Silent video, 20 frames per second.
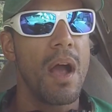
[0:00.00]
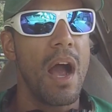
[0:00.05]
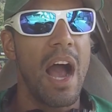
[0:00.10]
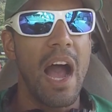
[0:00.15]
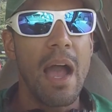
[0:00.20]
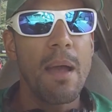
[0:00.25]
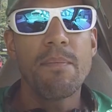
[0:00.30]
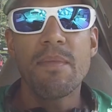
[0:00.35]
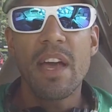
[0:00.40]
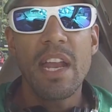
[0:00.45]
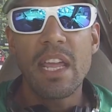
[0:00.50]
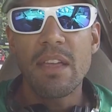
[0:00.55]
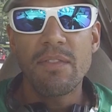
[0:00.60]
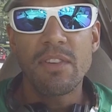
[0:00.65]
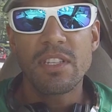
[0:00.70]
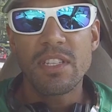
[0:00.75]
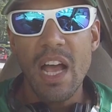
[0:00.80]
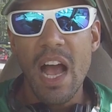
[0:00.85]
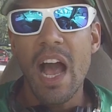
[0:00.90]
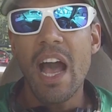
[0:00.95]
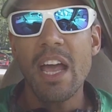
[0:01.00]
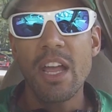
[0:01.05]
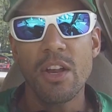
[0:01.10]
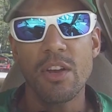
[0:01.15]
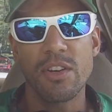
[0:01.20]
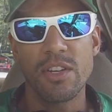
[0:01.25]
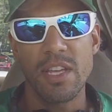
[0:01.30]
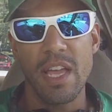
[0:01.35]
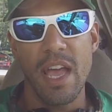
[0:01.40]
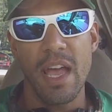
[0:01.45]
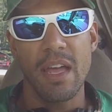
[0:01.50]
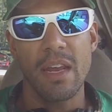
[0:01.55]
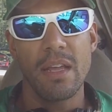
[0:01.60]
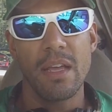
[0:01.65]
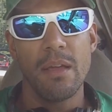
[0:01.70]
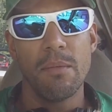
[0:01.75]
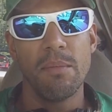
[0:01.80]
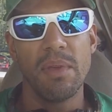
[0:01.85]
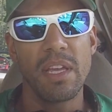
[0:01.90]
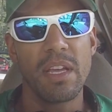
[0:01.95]
I'm not even tired yet
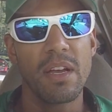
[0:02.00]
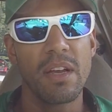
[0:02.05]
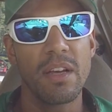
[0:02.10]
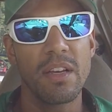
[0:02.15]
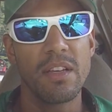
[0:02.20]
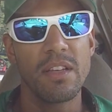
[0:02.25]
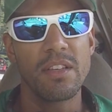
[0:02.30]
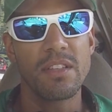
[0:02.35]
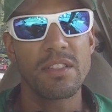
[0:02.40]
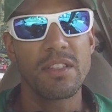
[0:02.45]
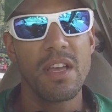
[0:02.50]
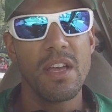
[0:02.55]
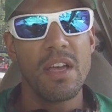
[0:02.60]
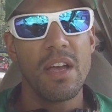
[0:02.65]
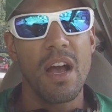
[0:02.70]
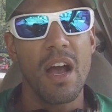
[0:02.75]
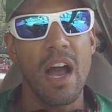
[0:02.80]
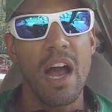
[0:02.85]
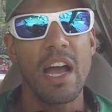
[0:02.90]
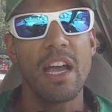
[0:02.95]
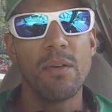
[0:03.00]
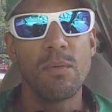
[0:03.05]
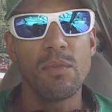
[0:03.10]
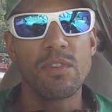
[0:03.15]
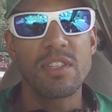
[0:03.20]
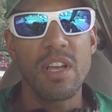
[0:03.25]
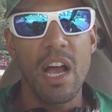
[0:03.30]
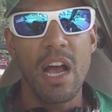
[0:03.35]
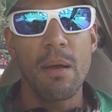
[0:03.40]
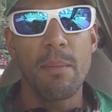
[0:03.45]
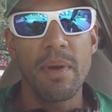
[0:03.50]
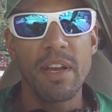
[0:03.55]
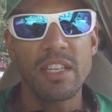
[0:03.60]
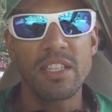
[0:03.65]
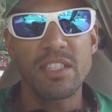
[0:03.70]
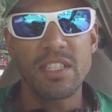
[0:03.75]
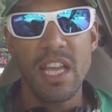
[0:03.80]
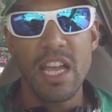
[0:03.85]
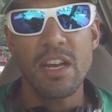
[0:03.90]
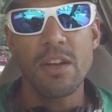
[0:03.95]
because I was on my
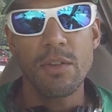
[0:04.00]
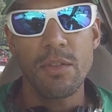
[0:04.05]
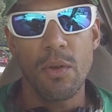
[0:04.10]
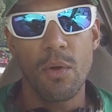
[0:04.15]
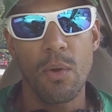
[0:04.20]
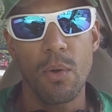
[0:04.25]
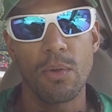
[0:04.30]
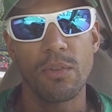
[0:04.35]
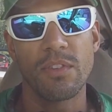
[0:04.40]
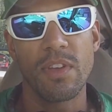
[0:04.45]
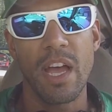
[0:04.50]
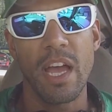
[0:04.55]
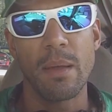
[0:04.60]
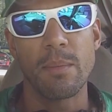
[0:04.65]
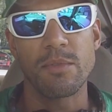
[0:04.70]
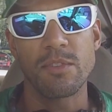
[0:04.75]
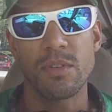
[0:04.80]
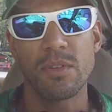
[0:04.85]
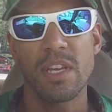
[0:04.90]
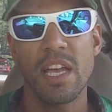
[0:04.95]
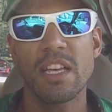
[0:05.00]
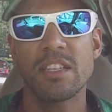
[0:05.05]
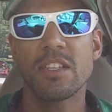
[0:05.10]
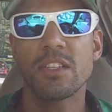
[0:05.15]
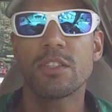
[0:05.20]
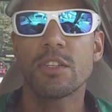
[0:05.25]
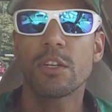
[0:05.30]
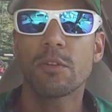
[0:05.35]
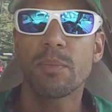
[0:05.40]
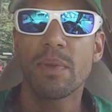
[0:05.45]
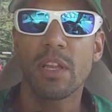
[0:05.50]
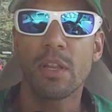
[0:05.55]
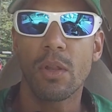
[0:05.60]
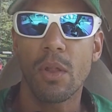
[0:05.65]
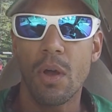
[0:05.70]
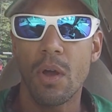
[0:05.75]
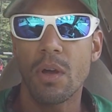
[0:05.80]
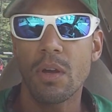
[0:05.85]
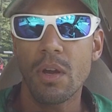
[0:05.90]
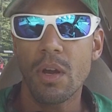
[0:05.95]
stander the whole time. So yes, it took me
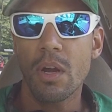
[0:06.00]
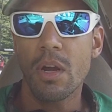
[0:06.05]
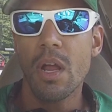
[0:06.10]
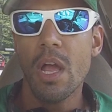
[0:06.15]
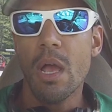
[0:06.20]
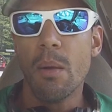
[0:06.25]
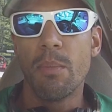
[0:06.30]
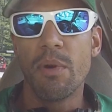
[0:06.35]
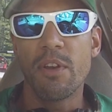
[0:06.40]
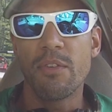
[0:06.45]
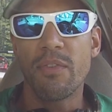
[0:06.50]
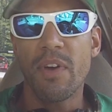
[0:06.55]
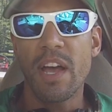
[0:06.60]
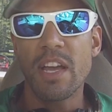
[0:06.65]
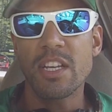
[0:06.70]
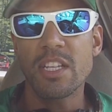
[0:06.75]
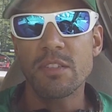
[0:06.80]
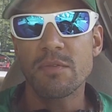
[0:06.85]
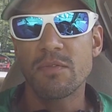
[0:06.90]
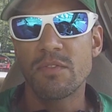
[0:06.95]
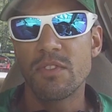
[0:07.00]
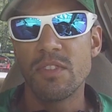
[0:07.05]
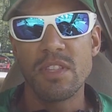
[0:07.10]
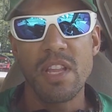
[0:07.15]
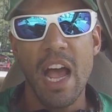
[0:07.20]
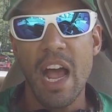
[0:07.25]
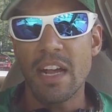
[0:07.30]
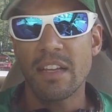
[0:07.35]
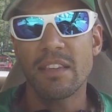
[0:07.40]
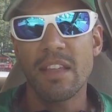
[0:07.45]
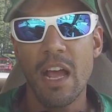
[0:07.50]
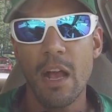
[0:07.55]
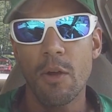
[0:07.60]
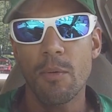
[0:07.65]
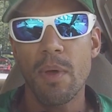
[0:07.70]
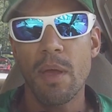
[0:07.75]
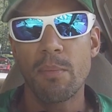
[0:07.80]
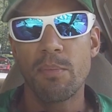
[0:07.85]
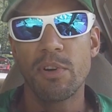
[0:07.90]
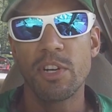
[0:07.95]
longer, but if I just knocked it out with
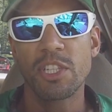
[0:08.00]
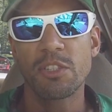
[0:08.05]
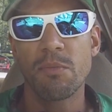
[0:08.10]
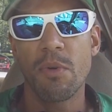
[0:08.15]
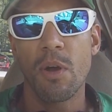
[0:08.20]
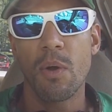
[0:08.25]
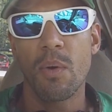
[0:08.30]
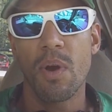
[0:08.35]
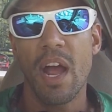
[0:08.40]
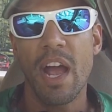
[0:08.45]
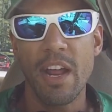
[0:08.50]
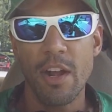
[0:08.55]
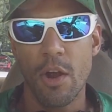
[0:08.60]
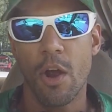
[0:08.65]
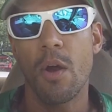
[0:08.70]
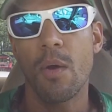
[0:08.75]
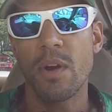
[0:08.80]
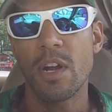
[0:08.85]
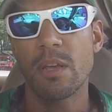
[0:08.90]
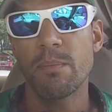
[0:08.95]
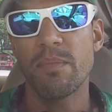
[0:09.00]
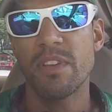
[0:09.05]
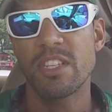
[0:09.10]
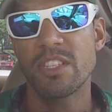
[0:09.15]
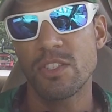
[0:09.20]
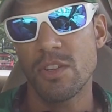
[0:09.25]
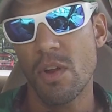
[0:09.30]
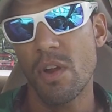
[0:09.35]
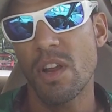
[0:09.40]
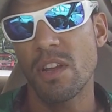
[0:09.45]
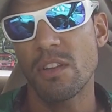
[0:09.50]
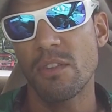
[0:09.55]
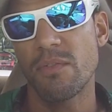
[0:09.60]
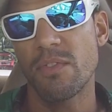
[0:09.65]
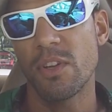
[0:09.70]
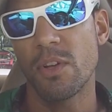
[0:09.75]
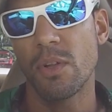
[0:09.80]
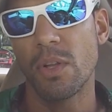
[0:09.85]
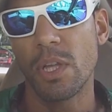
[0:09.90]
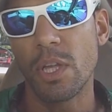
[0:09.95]
my push mower, I'd already be starting to
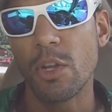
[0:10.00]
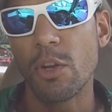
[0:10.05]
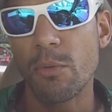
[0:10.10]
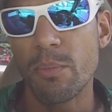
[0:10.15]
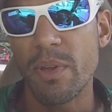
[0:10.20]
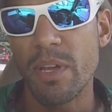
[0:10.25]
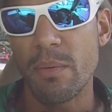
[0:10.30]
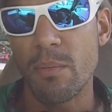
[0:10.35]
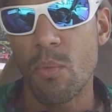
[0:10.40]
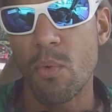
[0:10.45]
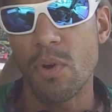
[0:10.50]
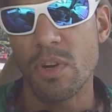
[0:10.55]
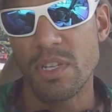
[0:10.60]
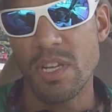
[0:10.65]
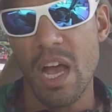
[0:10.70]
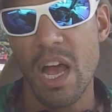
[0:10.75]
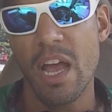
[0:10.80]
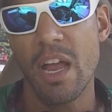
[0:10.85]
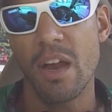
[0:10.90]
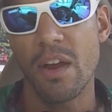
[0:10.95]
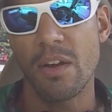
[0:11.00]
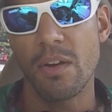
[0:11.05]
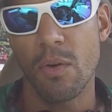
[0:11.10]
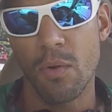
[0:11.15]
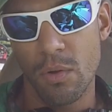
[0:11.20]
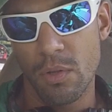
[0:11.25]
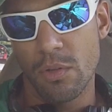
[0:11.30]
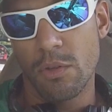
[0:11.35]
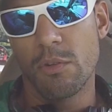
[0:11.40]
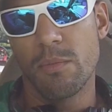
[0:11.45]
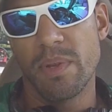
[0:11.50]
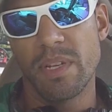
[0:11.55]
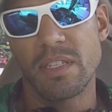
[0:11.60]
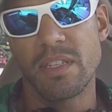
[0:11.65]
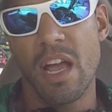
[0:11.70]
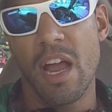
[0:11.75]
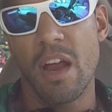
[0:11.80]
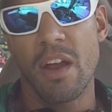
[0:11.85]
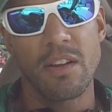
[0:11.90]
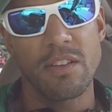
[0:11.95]
feel a little bit more tired, or a little bit
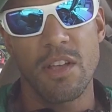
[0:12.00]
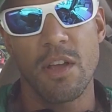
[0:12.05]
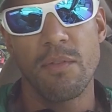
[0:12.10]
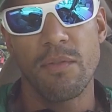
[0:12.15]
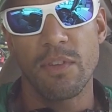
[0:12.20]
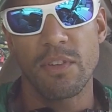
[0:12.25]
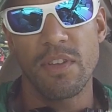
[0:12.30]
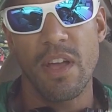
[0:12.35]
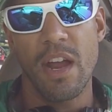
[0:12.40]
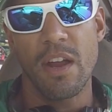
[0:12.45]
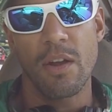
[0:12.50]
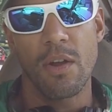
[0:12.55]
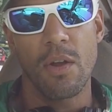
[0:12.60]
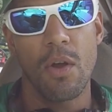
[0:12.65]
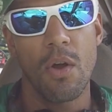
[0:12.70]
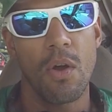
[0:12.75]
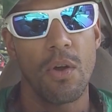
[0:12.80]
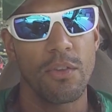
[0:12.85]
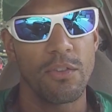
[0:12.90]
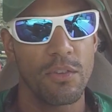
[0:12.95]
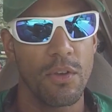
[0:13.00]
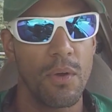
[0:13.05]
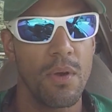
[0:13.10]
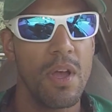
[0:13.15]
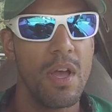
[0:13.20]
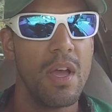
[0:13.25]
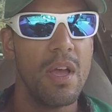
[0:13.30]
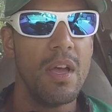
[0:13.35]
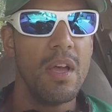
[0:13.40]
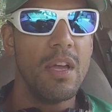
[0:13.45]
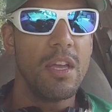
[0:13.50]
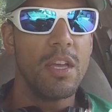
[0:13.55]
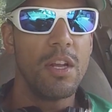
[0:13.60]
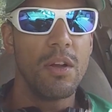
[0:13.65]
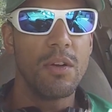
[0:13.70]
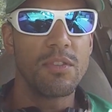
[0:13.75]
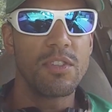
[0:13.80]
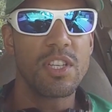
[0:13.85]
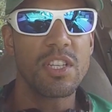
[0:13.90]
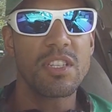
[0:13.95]
tired, because I don't feel tired at all. So, you
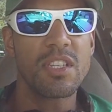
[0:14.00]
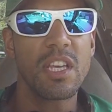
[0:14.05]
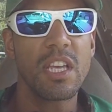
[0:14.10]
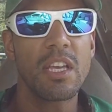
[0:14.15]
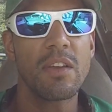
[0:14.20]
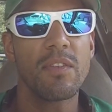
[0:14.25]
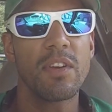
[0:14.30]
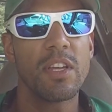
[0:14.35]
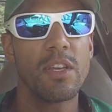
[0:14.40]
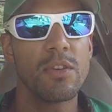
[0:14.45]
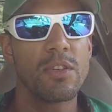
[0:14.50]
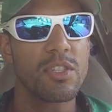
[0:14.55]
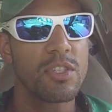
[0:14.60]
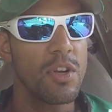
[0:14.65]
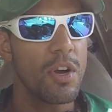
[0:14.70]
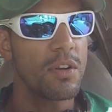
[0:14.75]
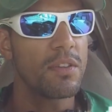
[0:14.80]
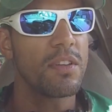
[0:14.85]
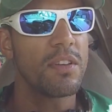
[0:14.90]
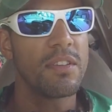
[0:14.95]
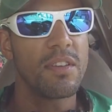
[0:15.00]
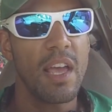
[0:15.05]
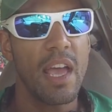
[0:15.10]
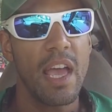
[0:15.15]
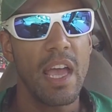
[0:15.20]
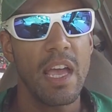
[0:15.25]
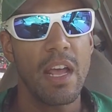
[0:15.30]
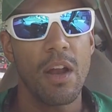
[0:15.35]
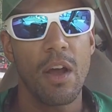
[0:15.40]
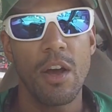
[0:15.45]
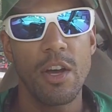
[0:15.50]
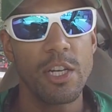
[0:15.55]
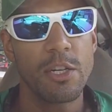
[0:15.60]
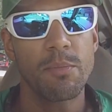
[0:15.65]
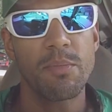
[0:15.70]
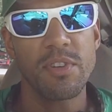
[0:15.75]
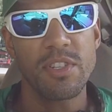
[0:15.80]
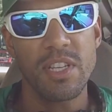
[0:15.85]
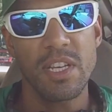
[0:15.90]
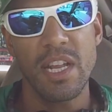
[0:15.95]
know, just think of it, you start the day at
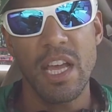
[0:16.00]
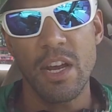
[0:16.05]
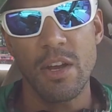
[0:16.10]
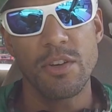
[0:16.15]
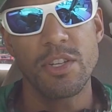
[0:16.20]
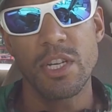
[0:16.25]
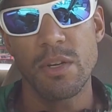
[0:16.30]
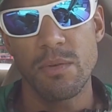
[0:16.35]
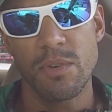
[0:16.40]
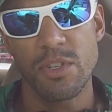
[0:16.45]
100% energy